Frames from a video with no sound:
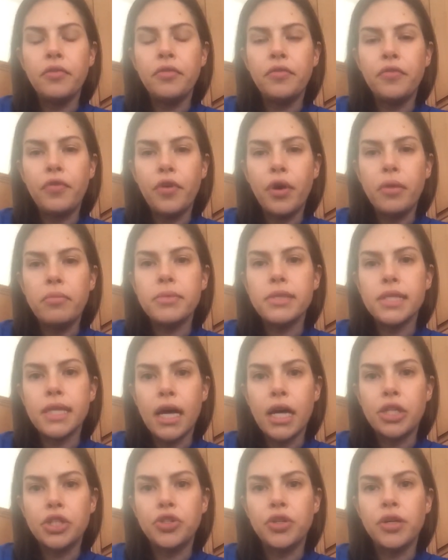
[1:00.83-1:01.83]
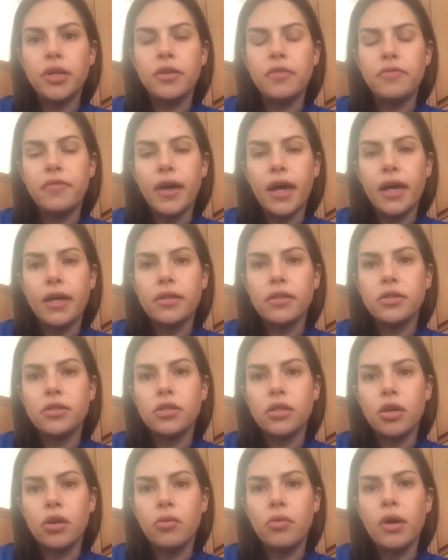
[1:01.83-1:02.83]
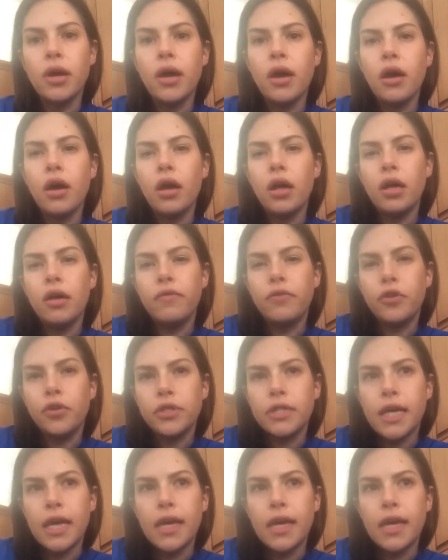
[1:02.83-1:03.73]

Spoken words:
from saturated fat. So if you're